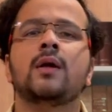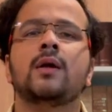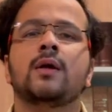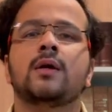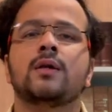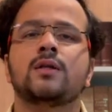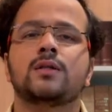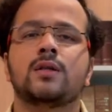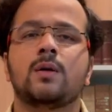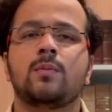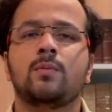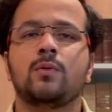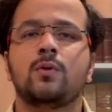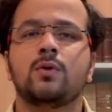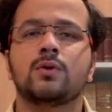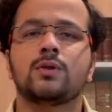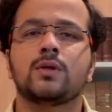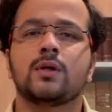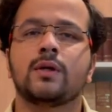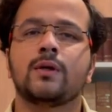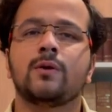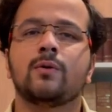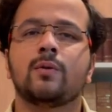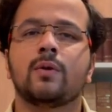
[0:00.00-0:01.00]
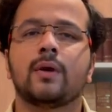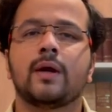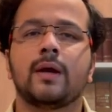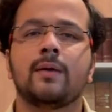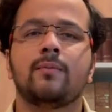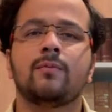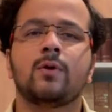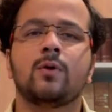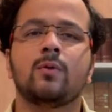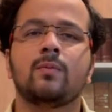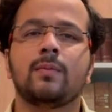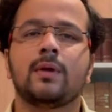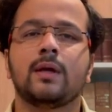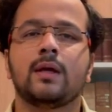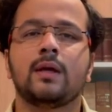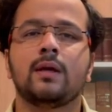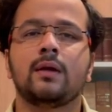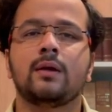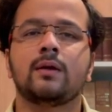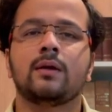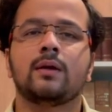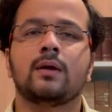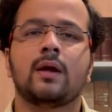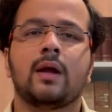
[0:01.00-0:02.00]
Suppose you came to me
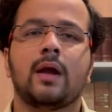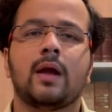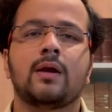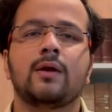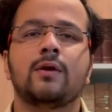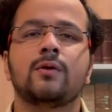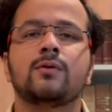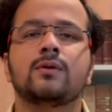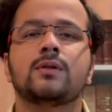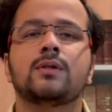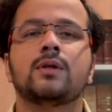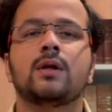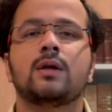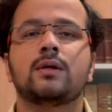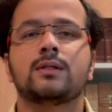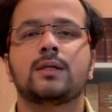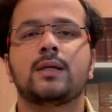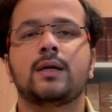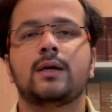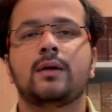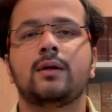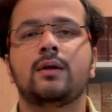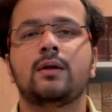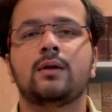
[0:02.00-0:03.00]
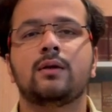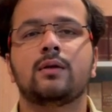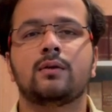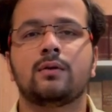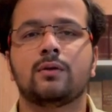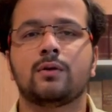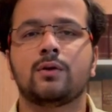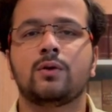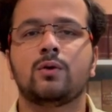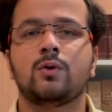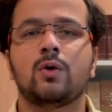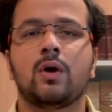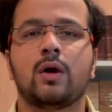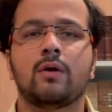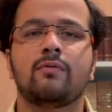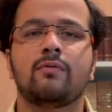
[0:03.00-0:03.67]
and you said you are